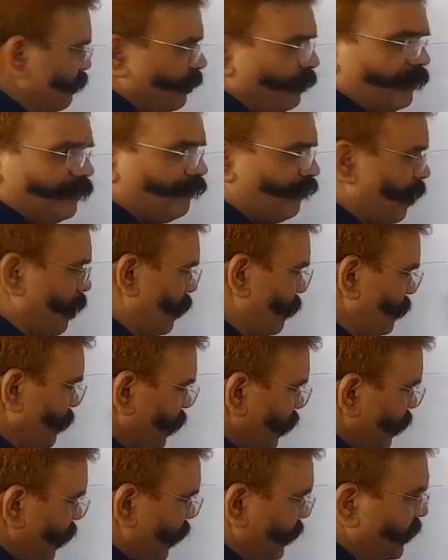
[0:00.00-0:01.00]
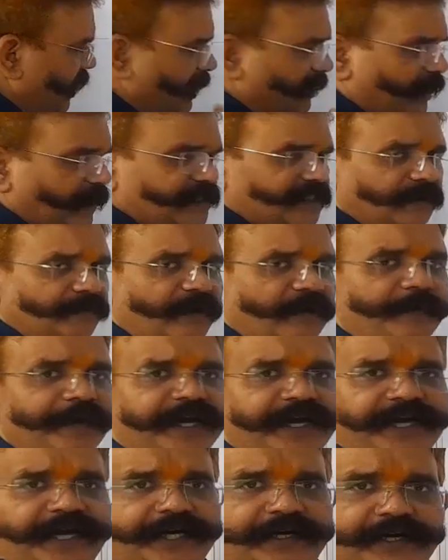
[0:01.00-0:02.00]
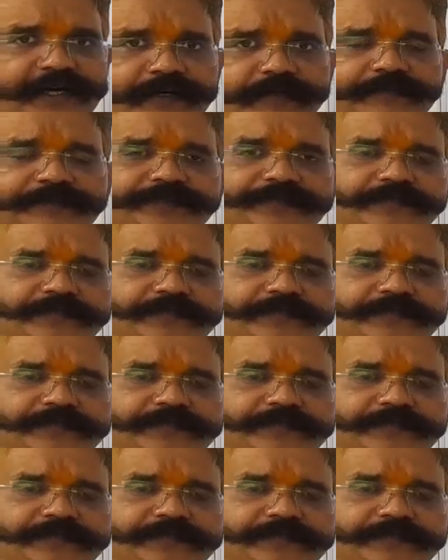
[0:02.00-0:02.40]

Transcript: will be formed and attraction will be created.